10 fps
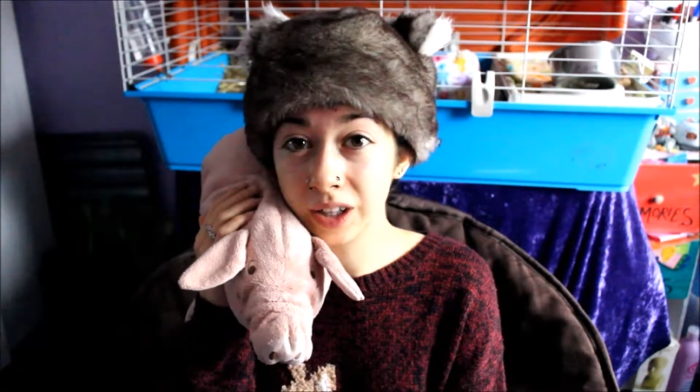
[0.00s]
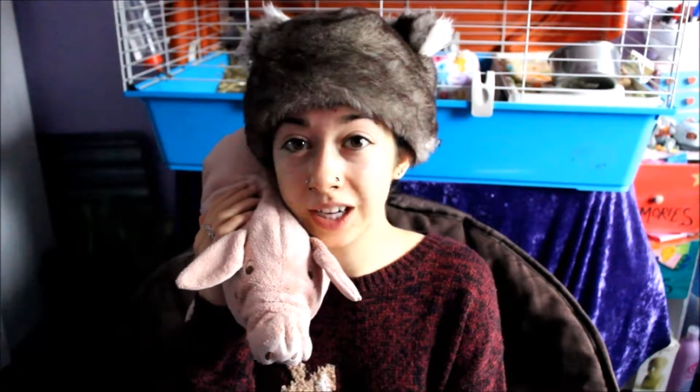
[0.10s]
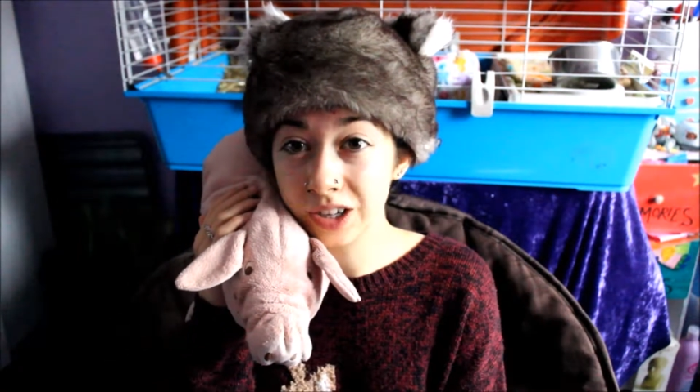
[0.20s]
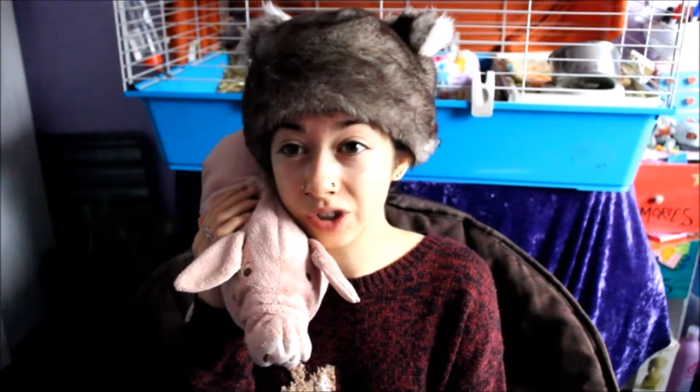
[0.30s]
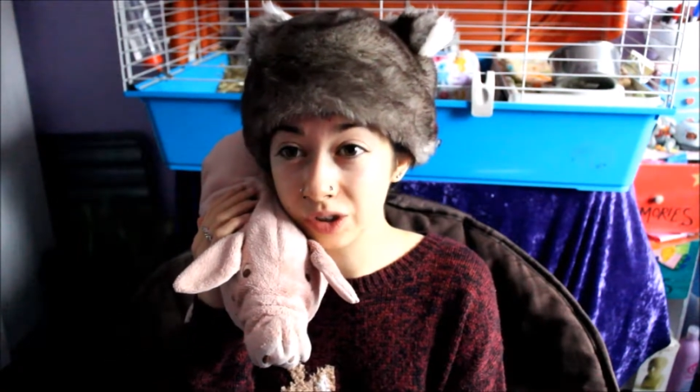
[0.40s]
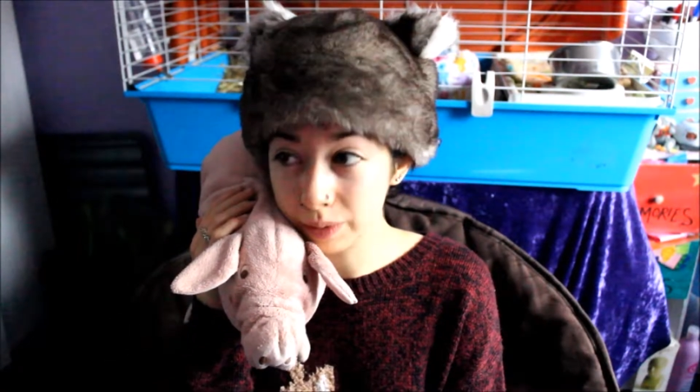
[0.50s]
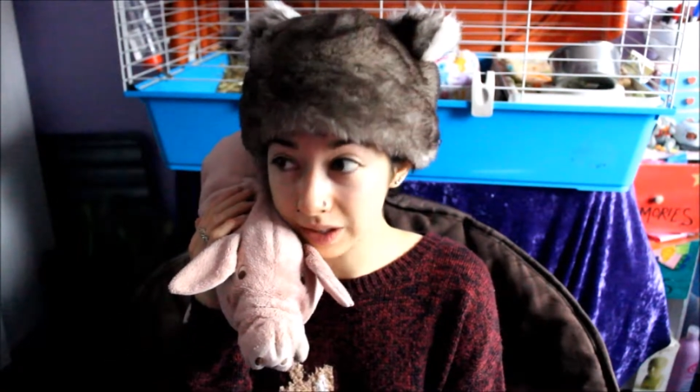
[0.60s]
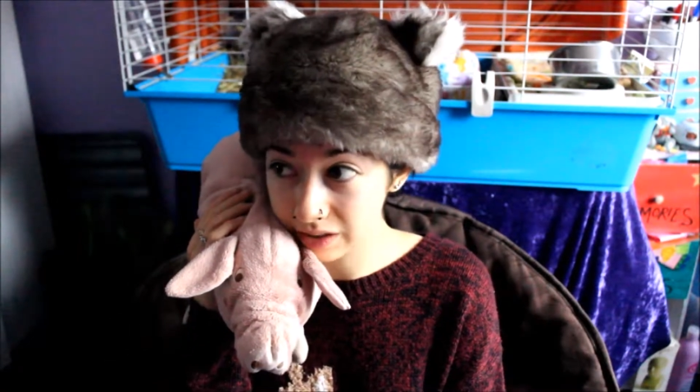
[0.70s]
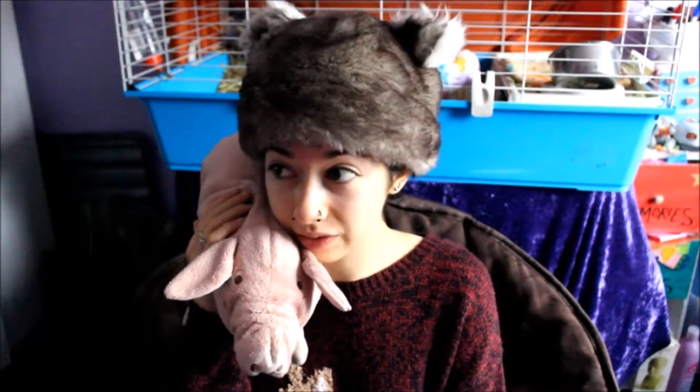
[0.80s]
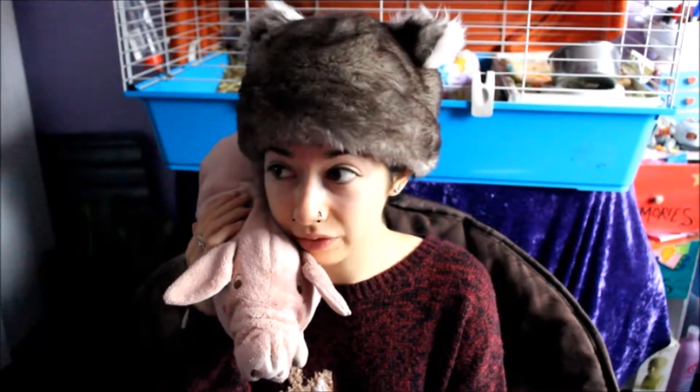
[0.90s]
It should be
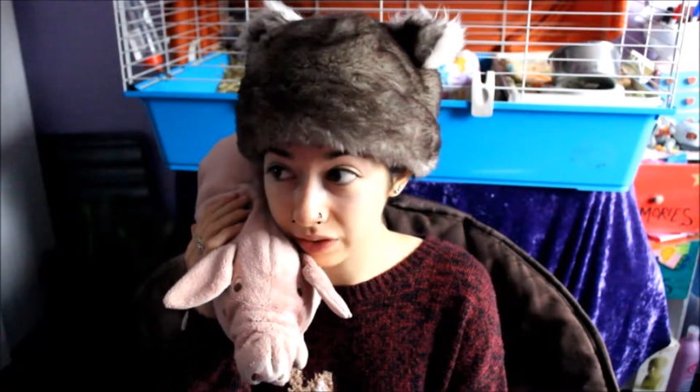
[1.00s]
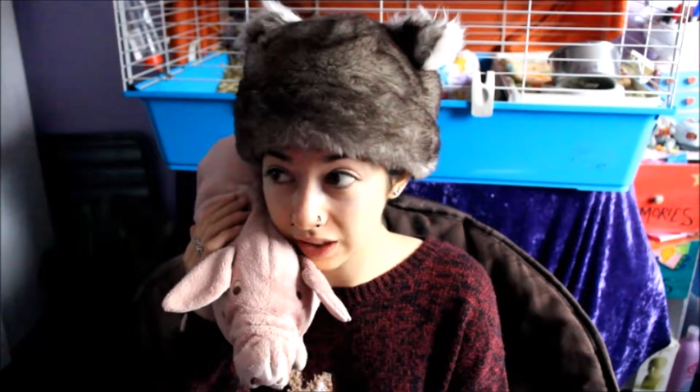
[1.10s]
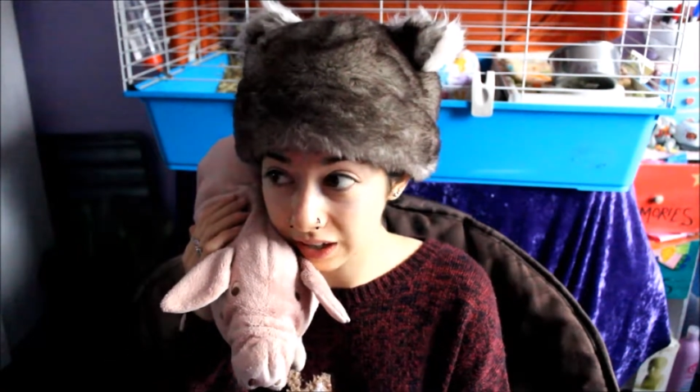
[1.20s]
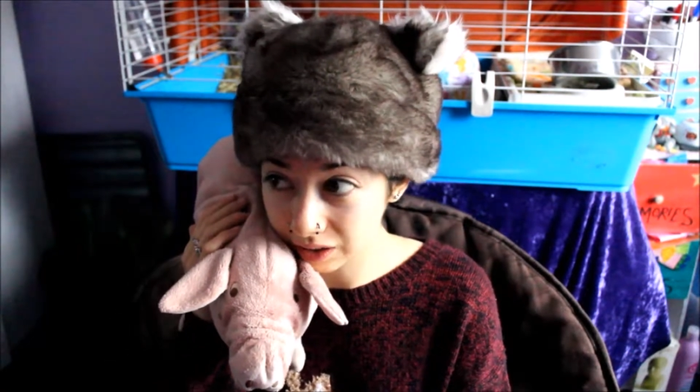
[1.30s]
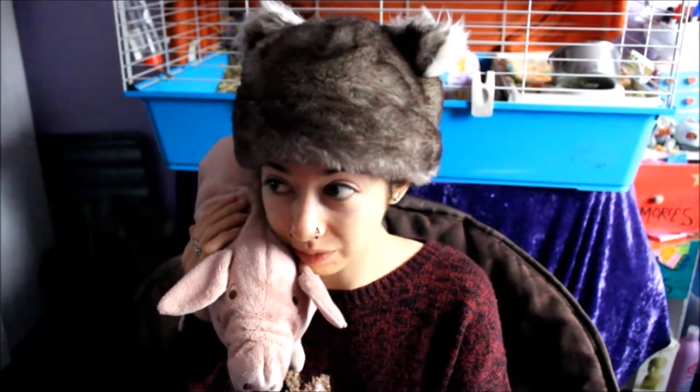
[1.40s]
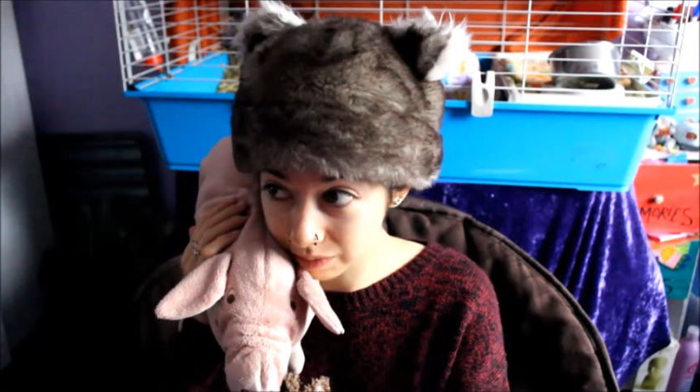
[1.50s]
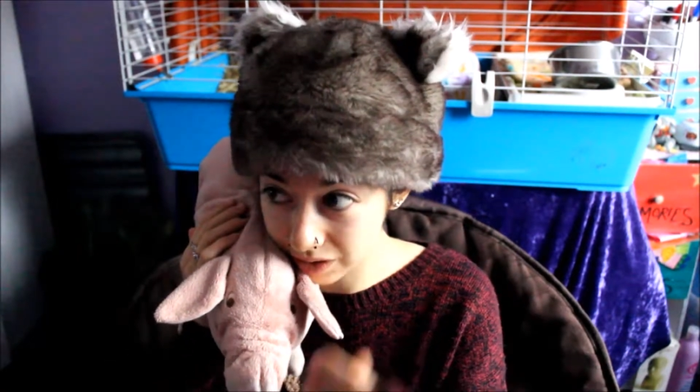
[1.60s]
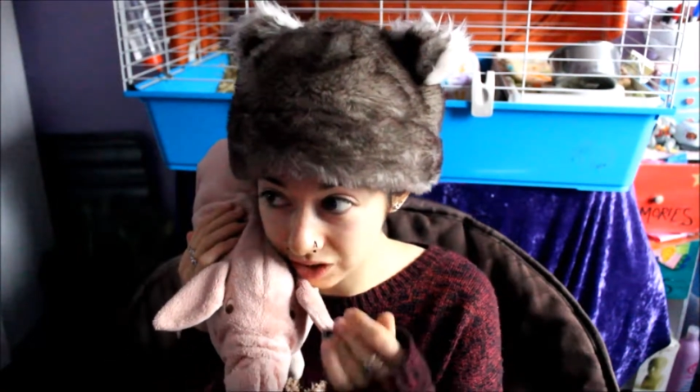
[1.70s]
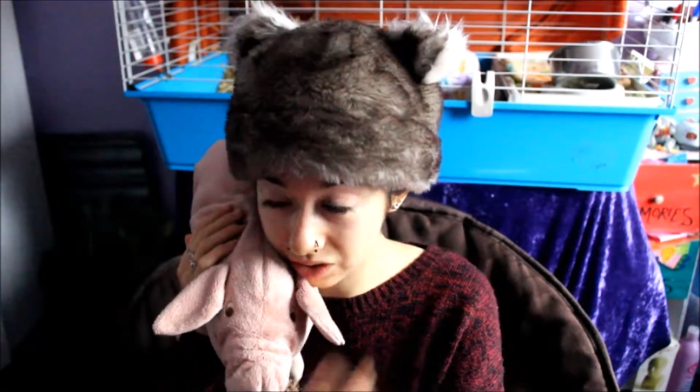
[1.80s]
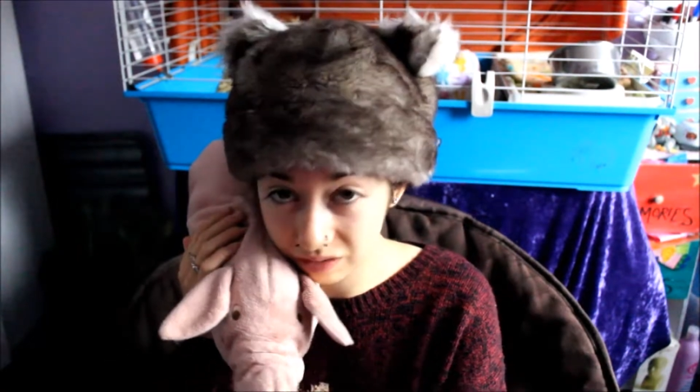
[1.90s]
something that
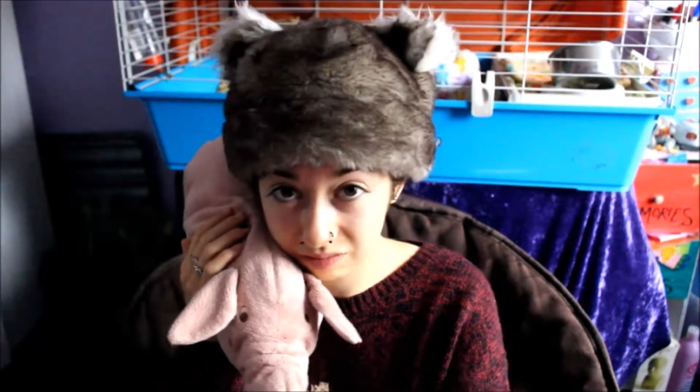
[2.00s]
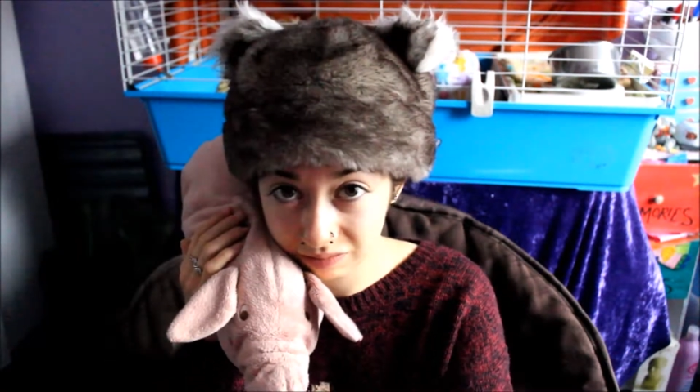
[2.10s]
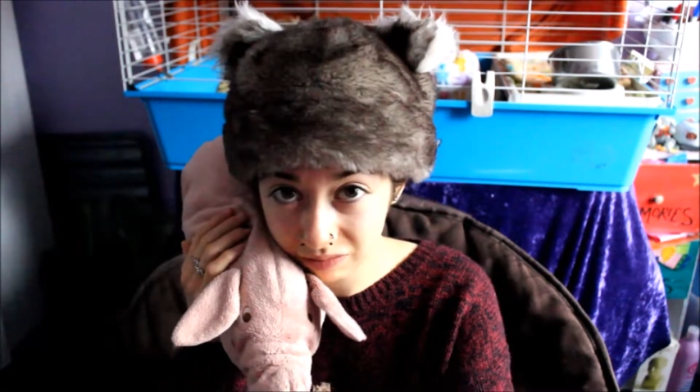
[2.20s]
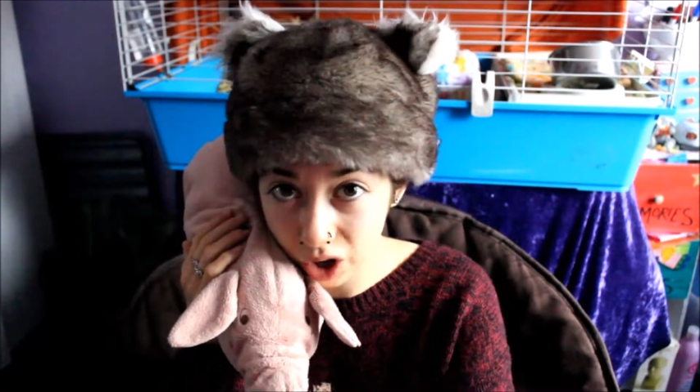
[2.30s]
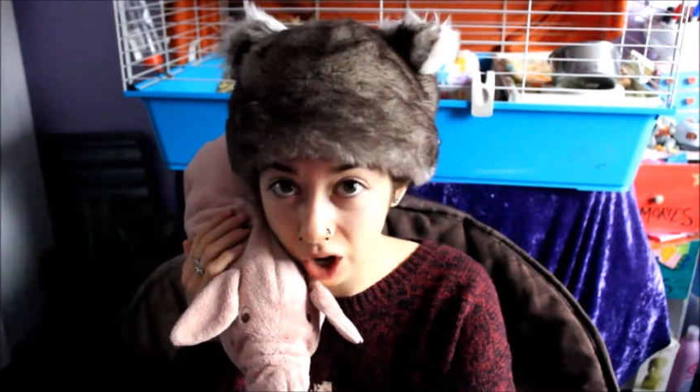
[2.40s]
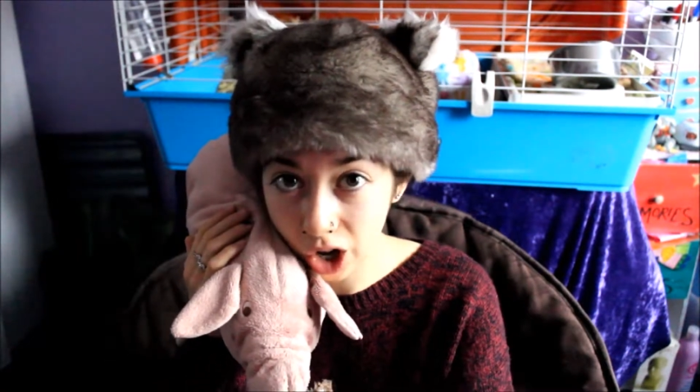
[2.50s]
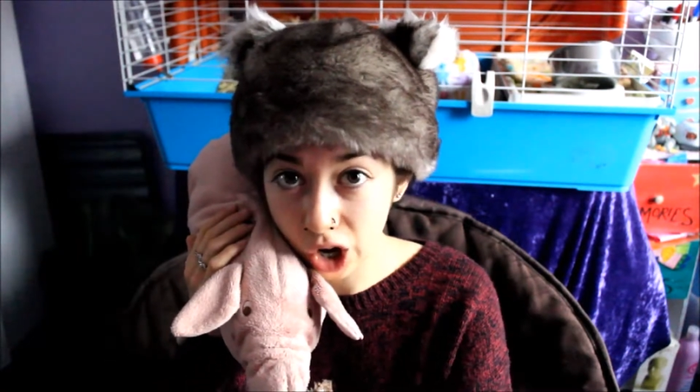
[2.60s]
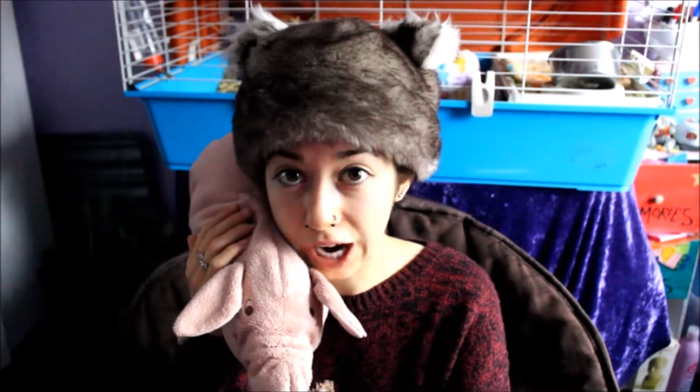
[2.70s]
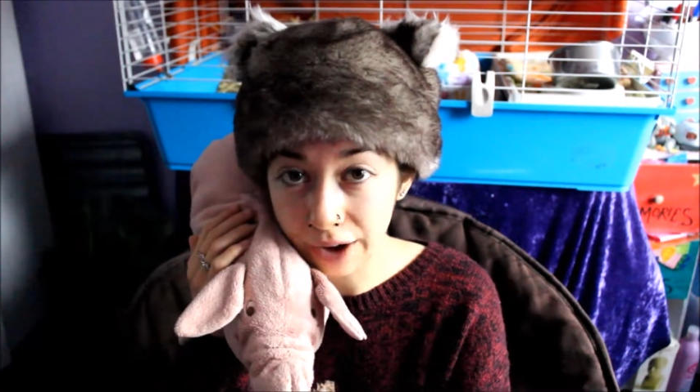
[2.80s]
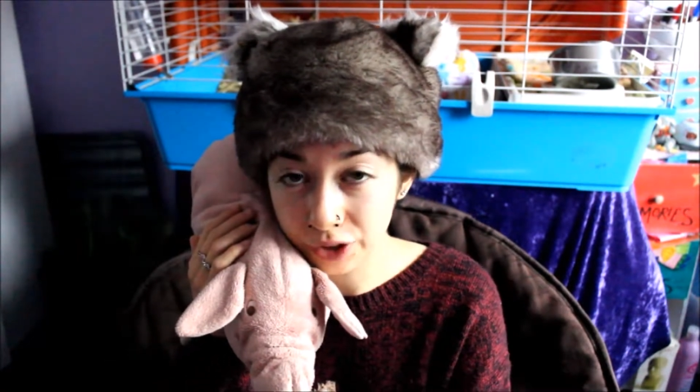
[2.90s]
comes not
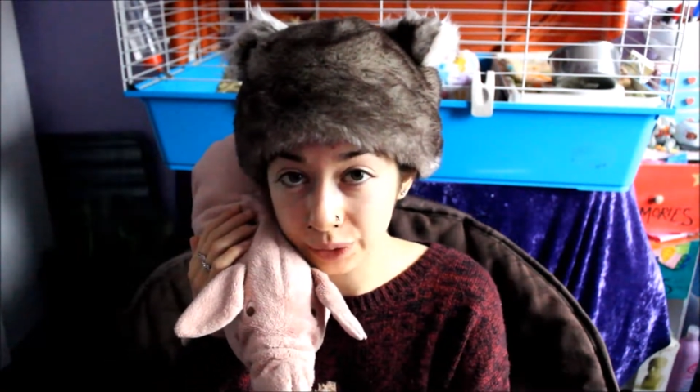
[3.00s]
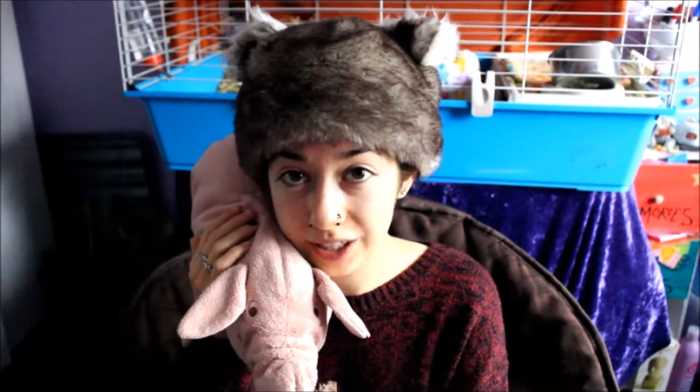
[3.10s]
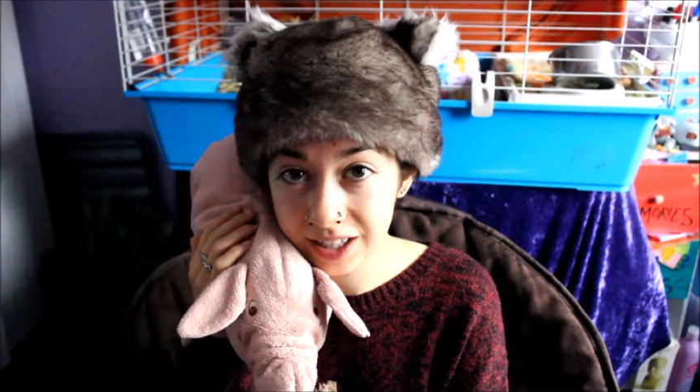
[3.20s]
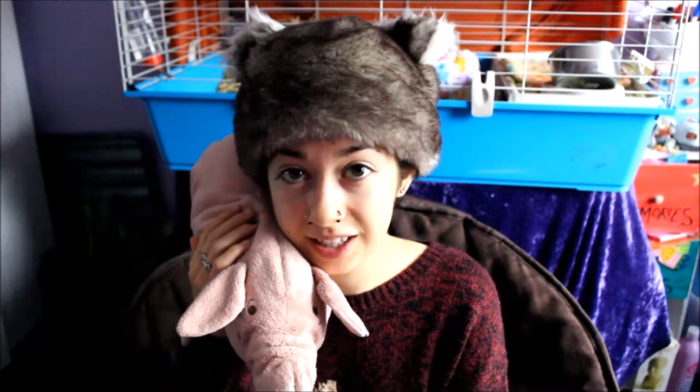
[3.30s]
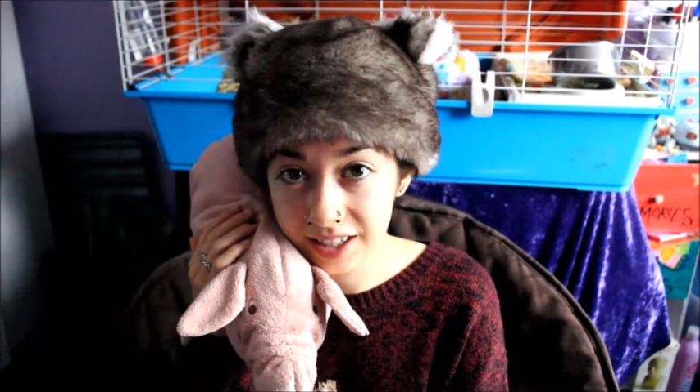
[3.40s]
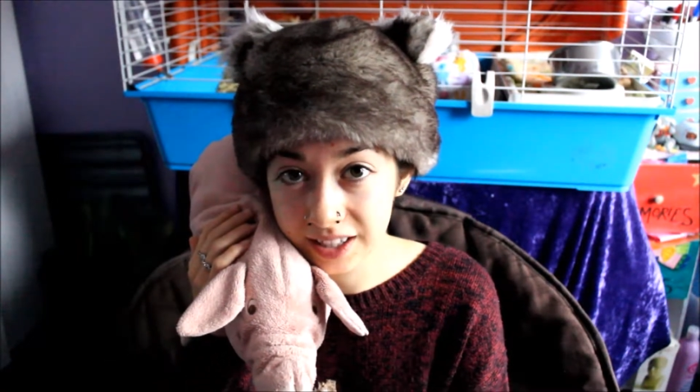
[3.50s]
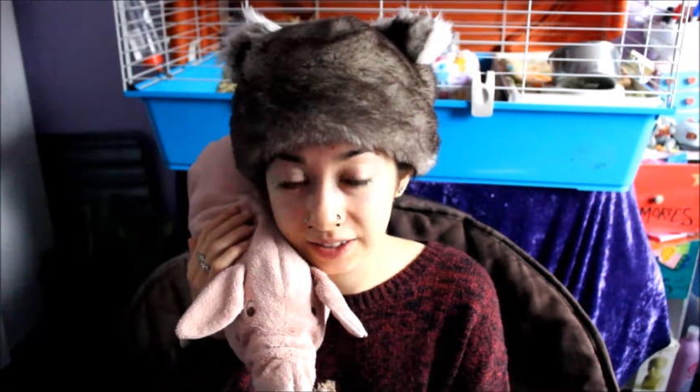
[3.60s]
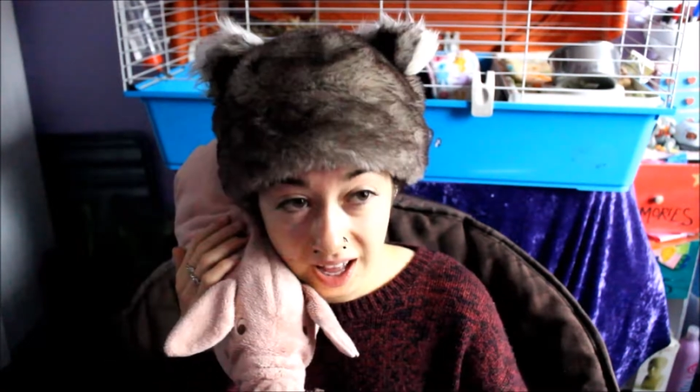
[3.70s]
long afterwards.